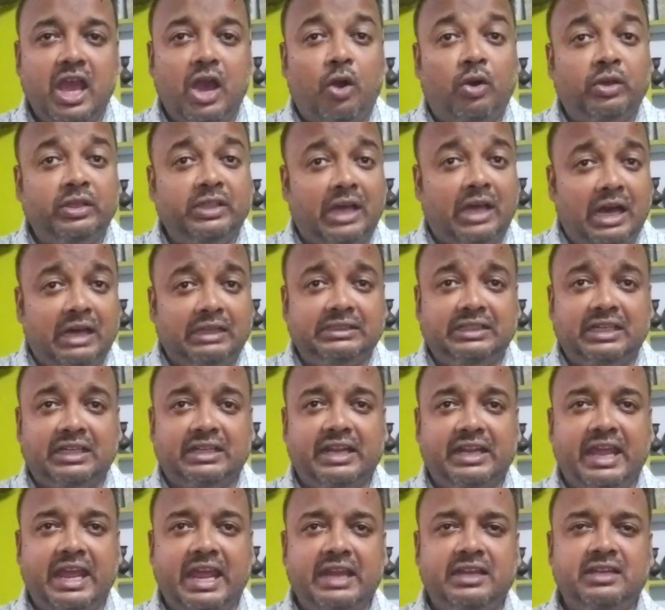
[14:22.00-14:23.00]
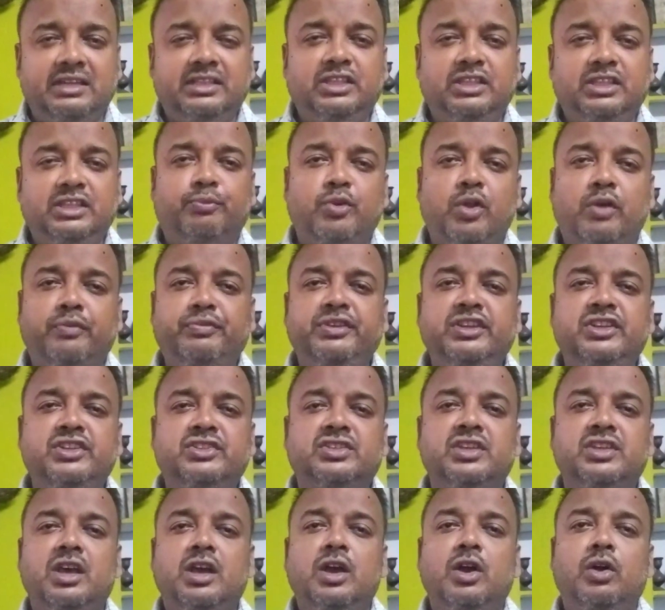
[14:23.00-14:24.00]
On the other hand, the
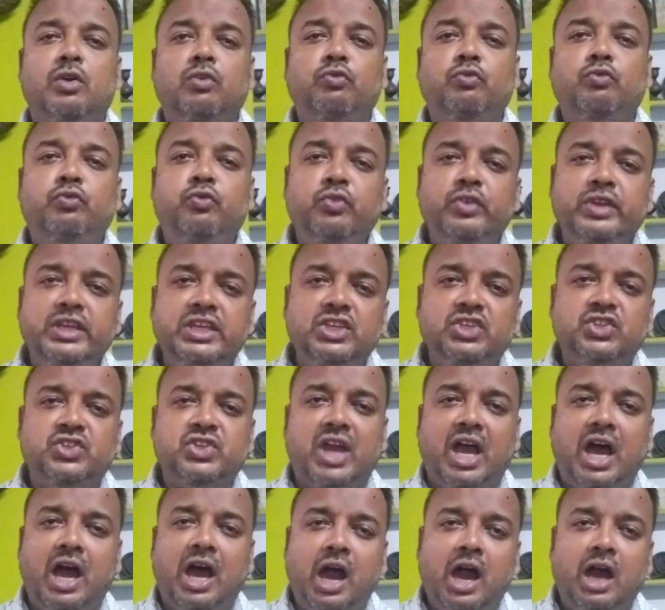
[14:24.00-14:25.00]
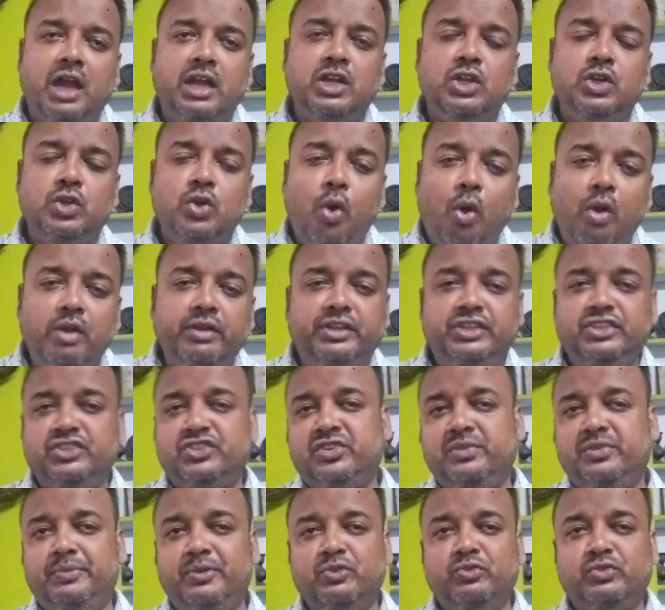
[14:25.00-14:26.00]
profits which are not
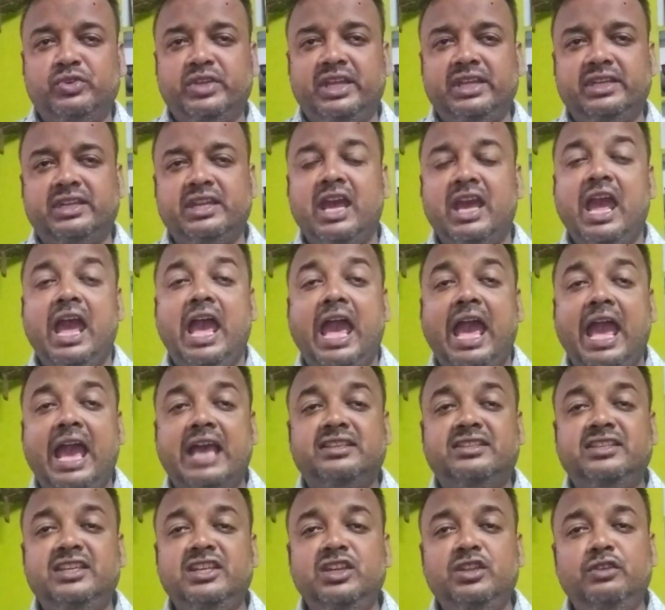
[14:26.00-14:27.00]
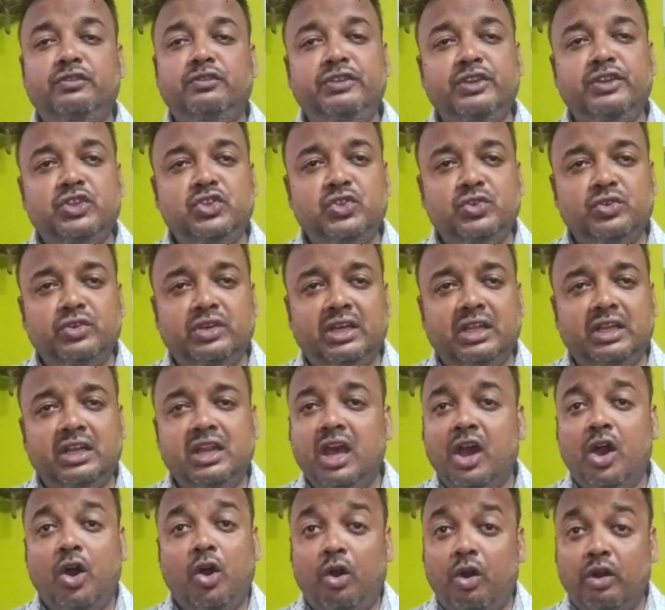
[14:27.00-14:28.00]
distributed as
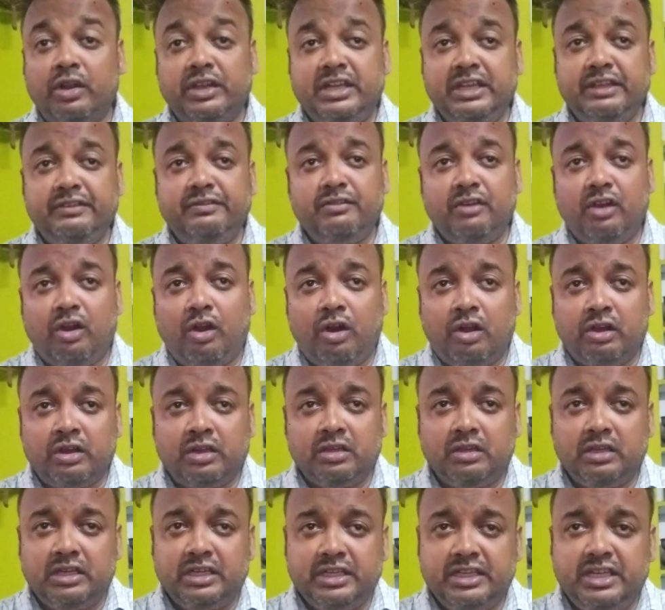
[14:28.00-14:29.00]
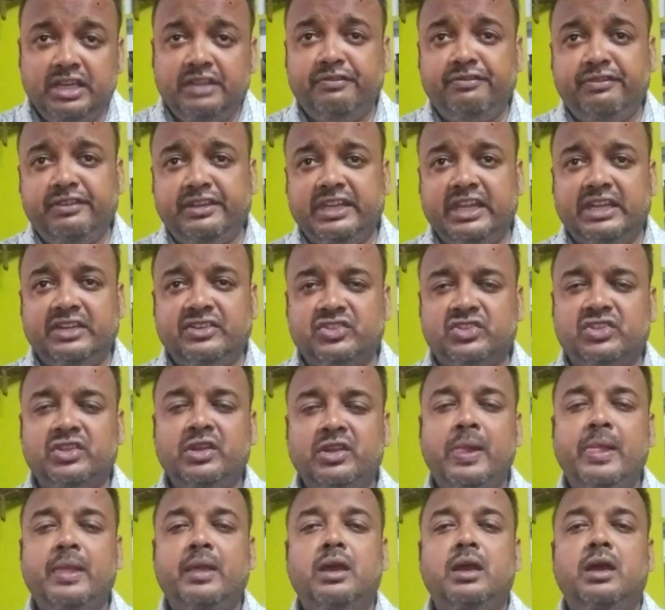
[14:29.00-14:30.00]
individual or dividends
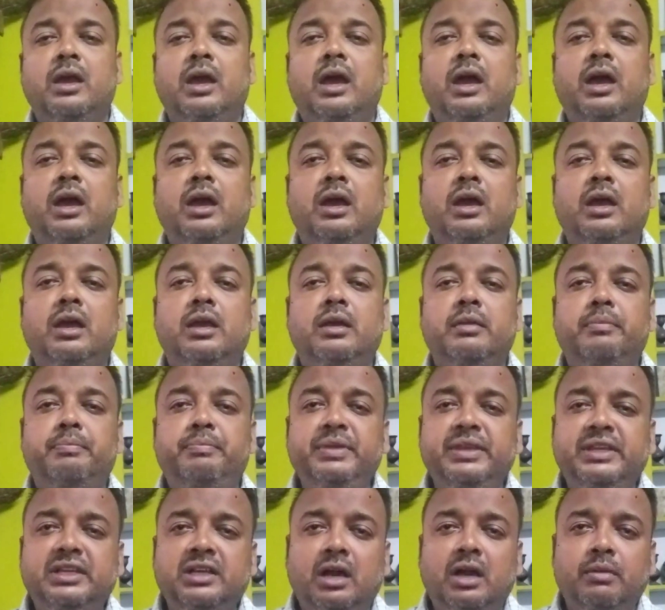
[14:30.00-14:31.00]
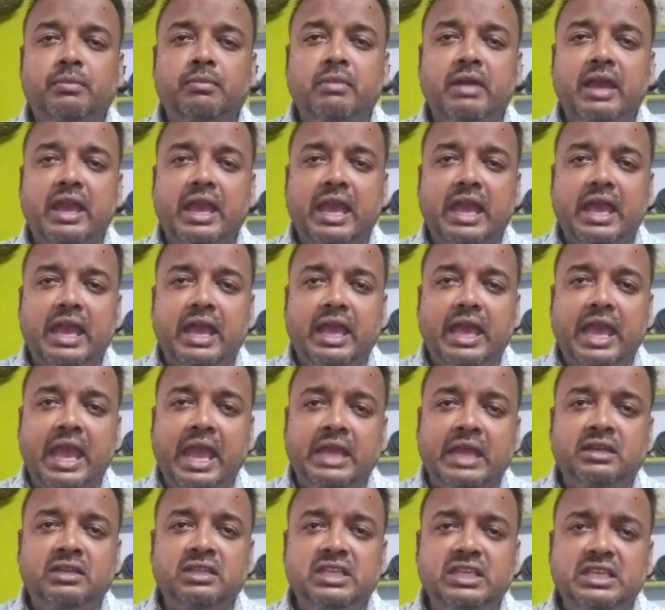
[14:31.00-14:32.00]
become
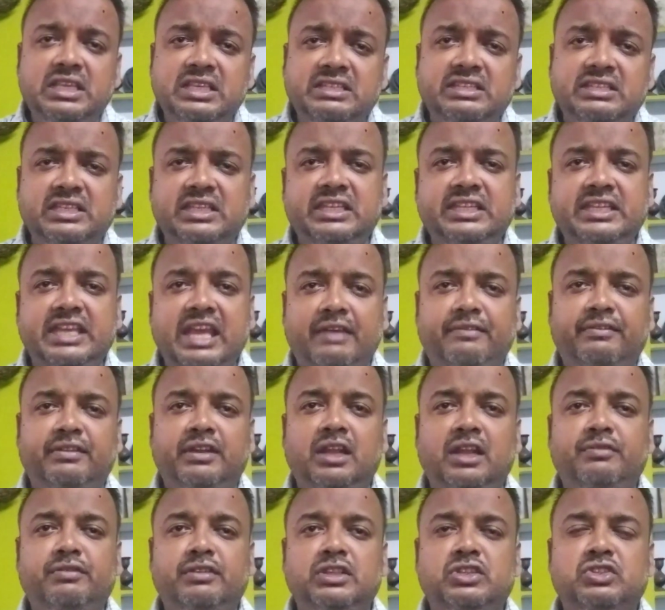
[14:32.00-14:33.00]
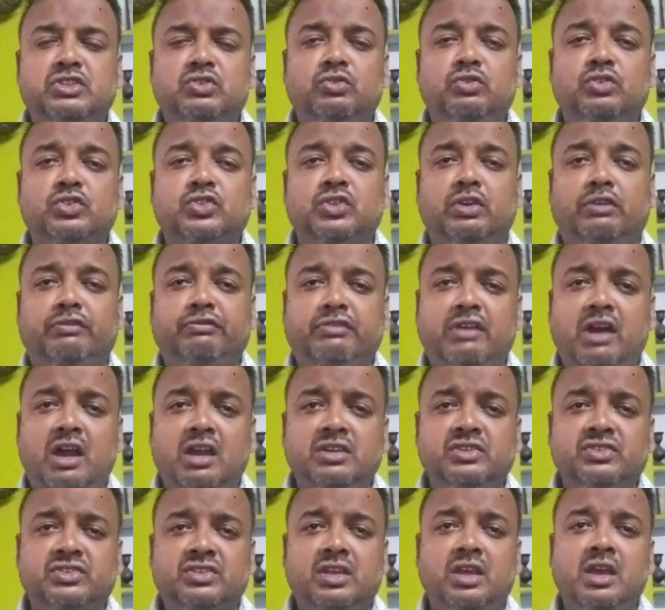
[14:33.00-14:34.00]
an easily available source of
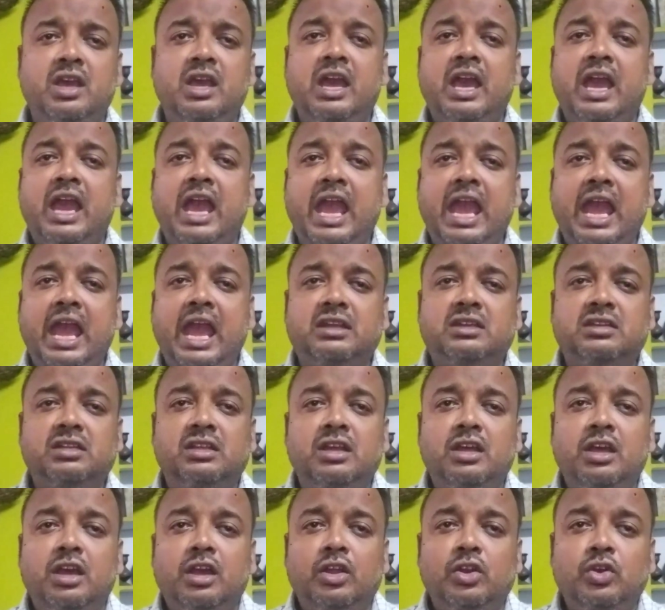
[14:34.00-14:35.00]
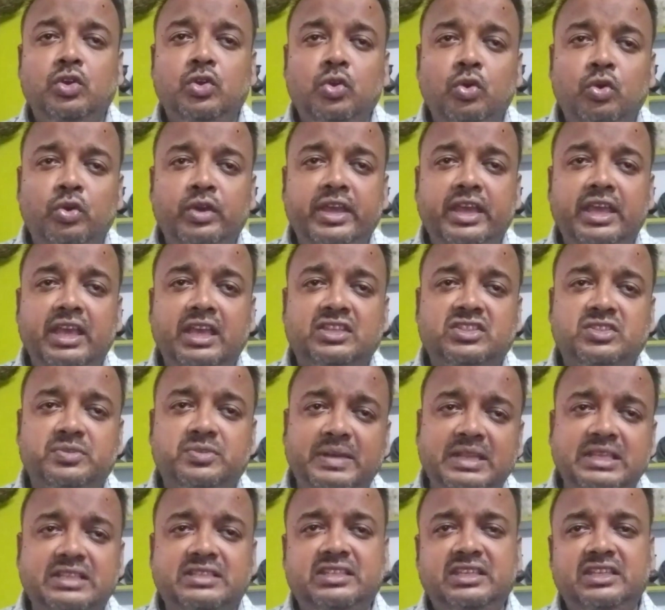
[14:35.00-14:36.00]
funds at no
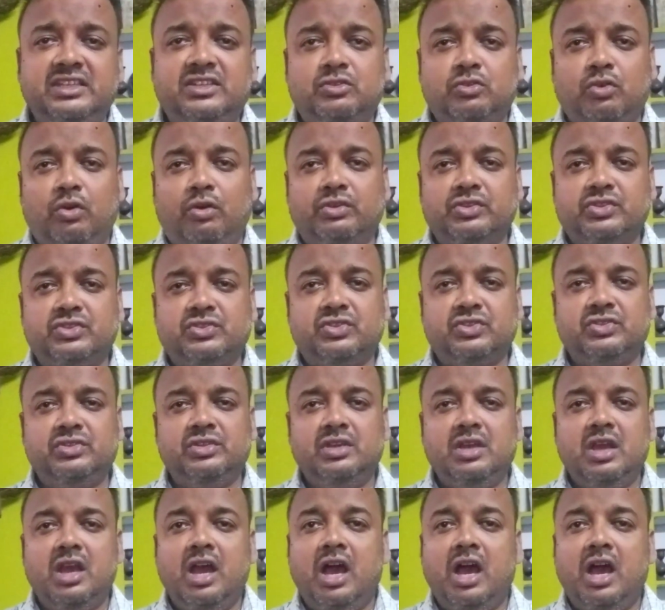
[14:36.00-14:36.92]
explicit cost.